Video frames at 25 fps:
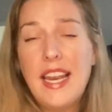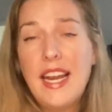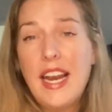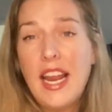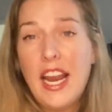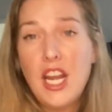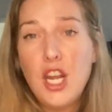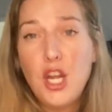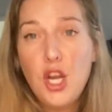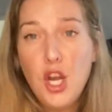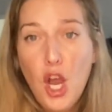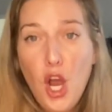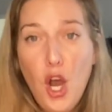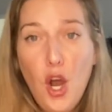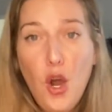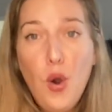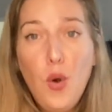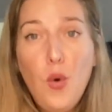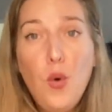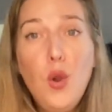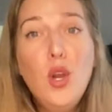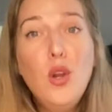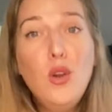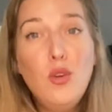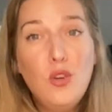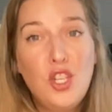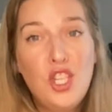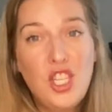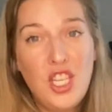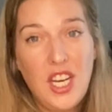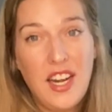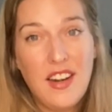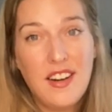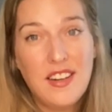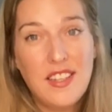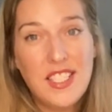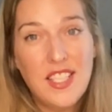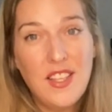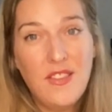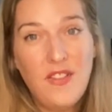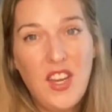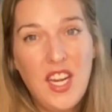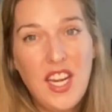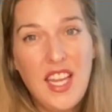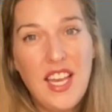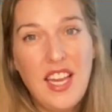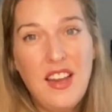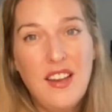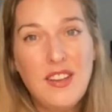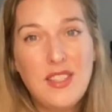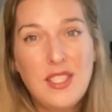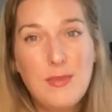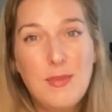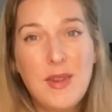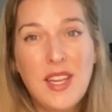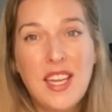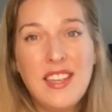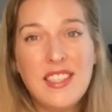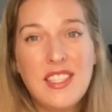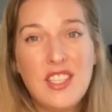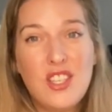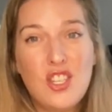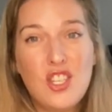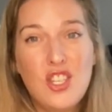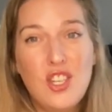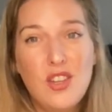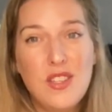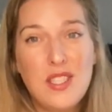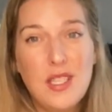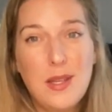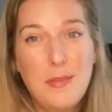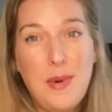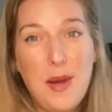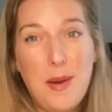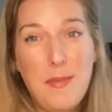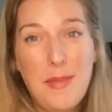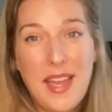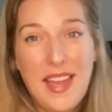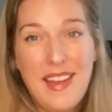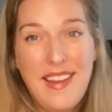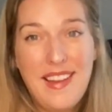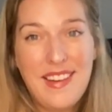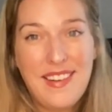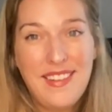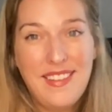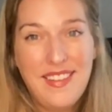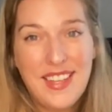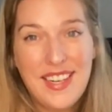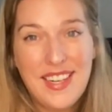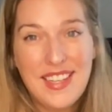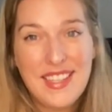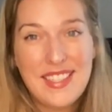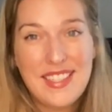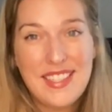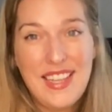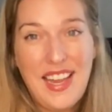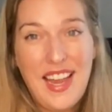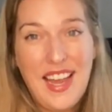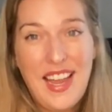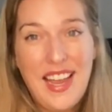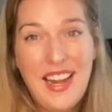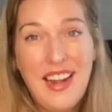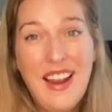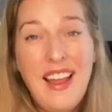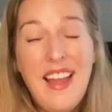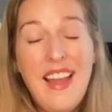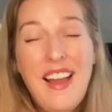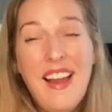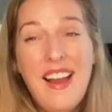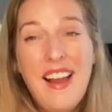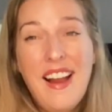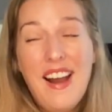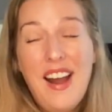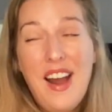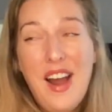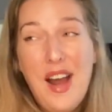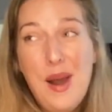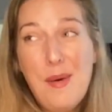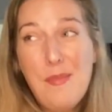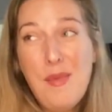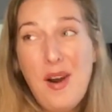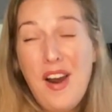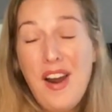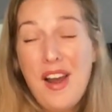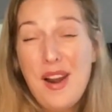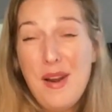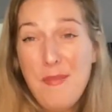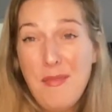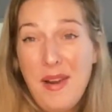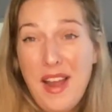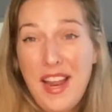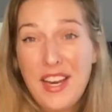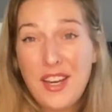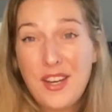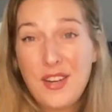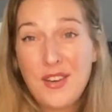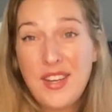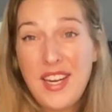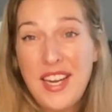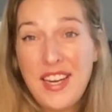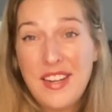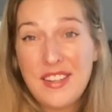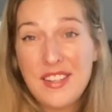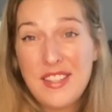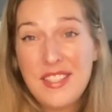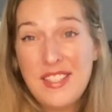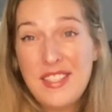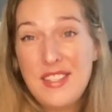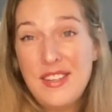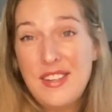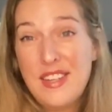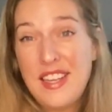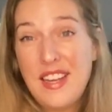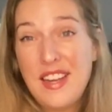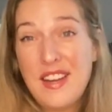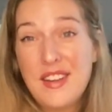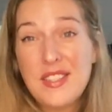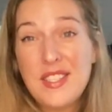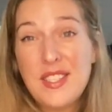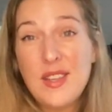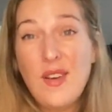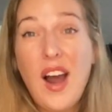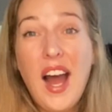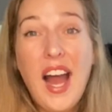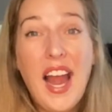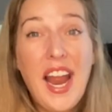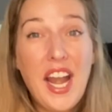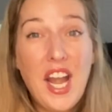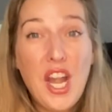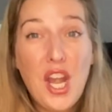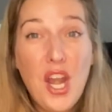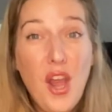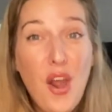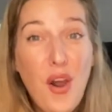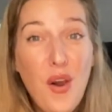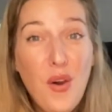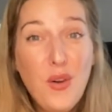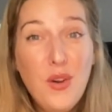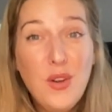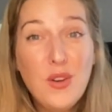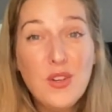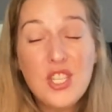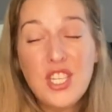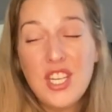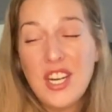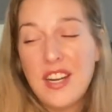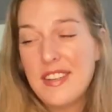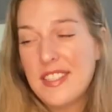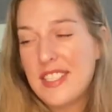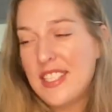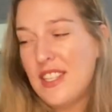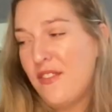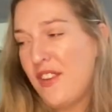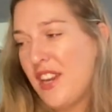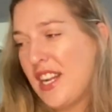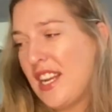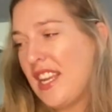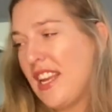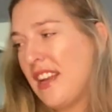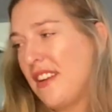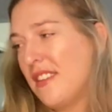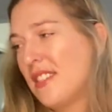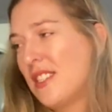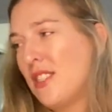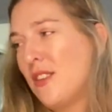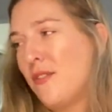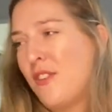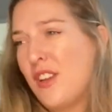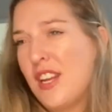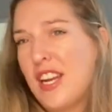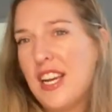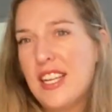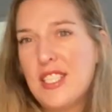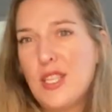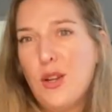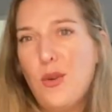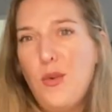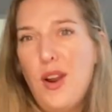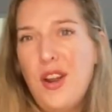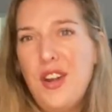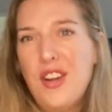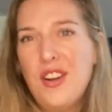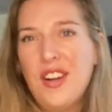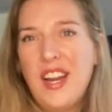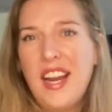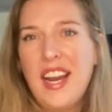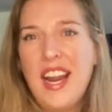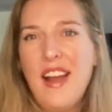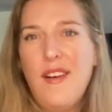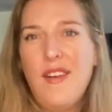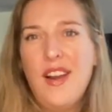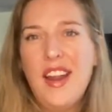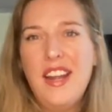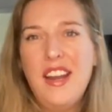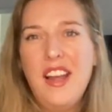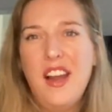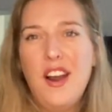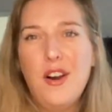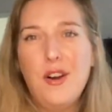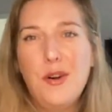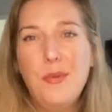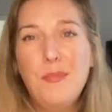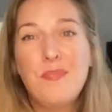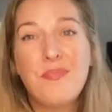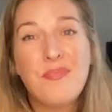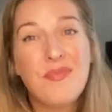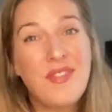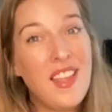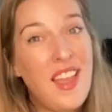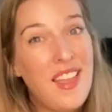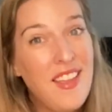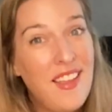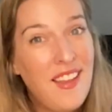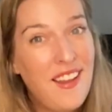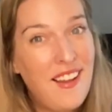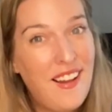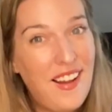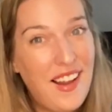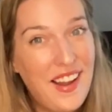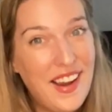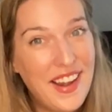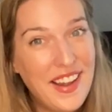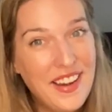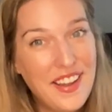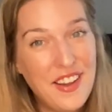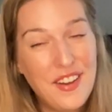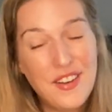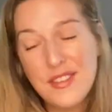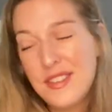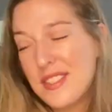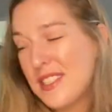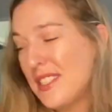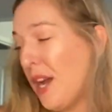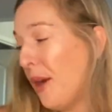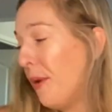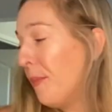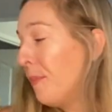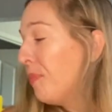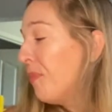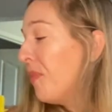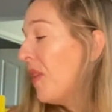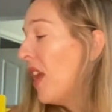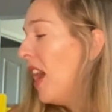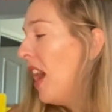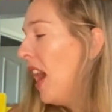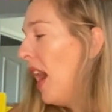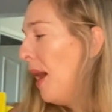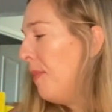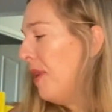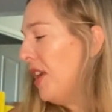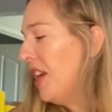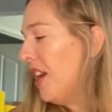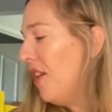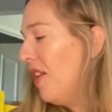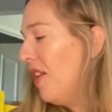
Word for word: And I know who shares the videos because it shows up on my analytics side um, on my creator's studio. So I know who shares the videos. So if you guys are wondering how I know, I know. So I'm gonna